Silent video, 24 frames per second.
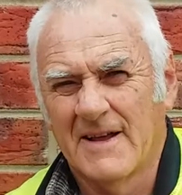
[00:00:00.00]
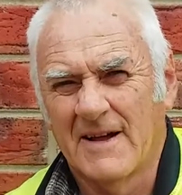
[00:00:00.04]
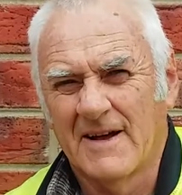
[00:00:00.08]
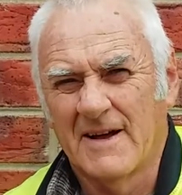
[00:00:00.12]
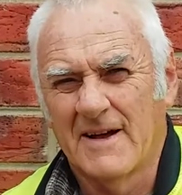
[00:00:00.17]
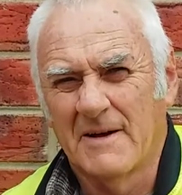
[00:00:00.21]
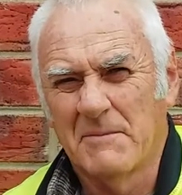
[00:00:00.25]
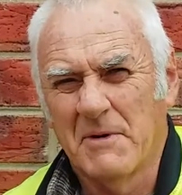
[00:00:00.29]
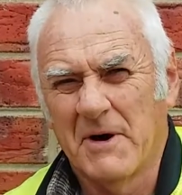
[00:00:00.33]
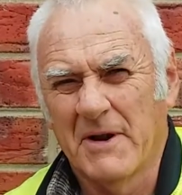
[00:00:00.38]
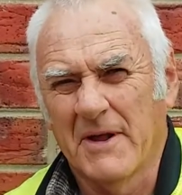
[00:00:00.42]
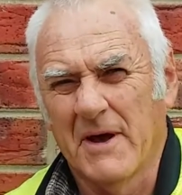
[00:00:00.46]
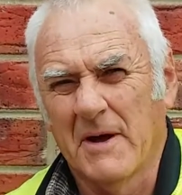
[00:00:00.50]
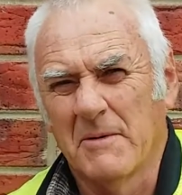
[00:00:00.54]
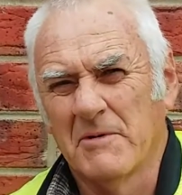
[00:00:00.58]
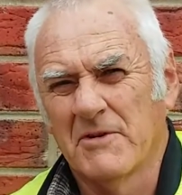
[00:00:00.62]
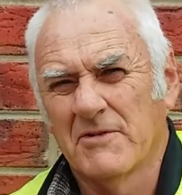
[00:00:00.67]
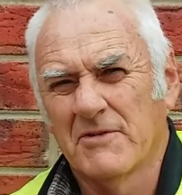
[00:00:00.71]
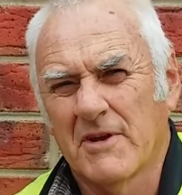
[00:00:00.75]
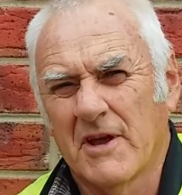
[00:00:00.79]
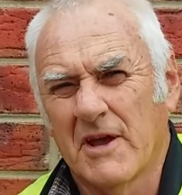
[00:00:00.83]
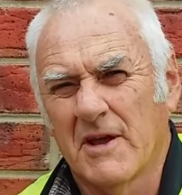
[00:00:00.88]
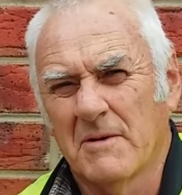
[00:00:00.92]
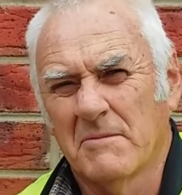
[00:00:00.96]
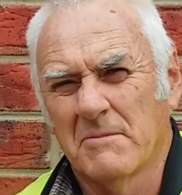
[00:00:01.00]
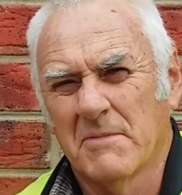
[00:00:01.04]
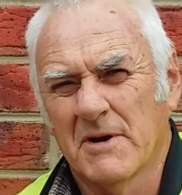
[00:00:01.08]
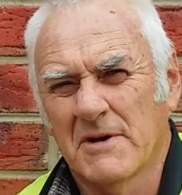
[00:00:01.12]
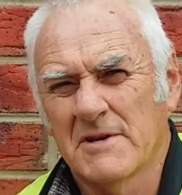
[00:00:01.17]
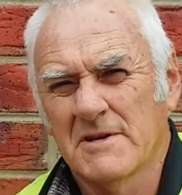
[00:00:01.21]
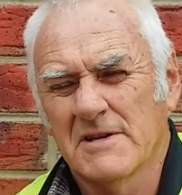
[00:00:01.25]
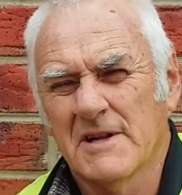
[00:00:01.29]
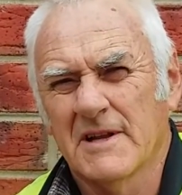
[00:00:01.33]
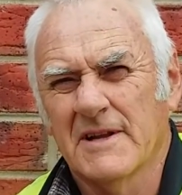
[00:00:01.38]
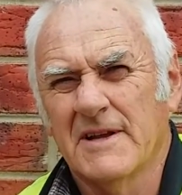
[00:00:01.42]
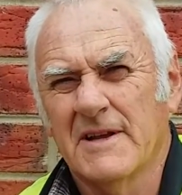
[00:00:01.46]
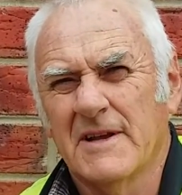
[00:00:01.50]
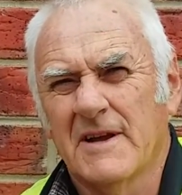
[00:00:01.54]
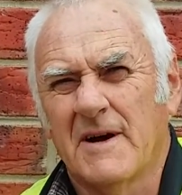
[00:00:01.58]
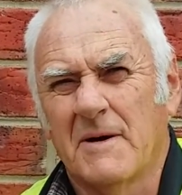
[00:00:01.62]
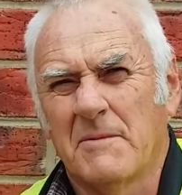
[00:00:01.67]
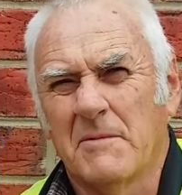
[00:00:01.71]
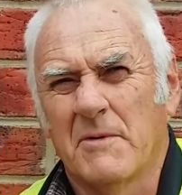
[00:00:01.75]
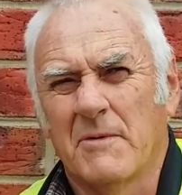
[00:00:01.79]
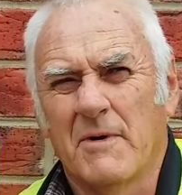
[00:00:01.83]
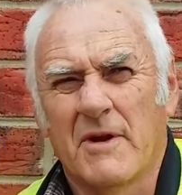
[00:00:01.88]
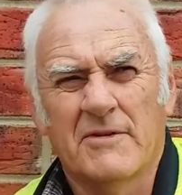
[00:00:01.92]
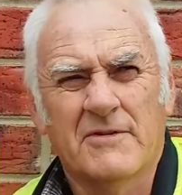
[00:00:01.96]
Uh, my name is Ken Beasley,
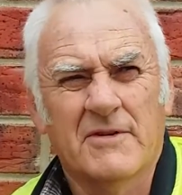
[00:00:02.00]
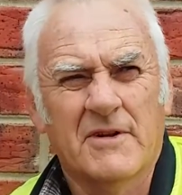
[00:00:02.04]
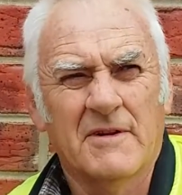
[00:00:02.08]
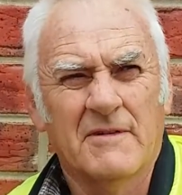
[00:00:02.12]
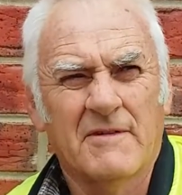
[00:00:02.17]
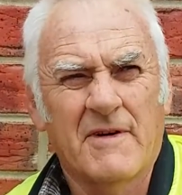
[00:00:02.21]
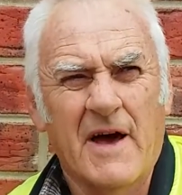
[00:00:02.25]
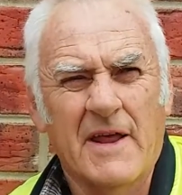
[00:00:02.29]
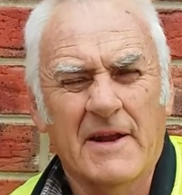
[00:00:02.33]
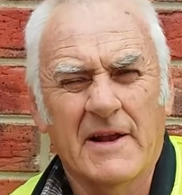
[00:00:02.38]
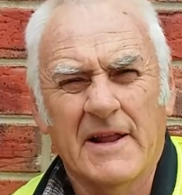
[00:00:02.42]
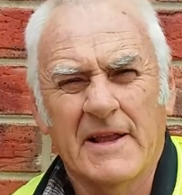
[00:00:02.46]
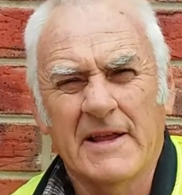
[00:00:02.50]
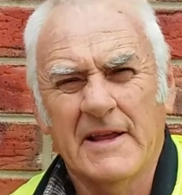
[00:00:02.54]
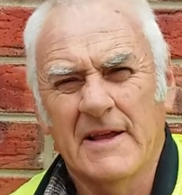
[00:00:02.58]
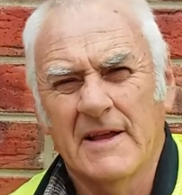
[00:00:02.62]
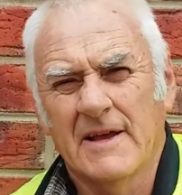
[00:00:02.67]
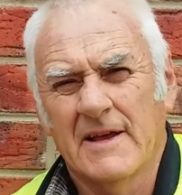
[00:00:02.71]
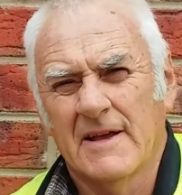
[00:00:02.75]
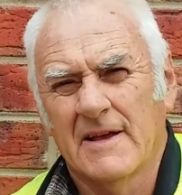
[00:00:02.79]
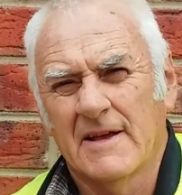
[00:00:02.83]
I'm a resident of Huntly.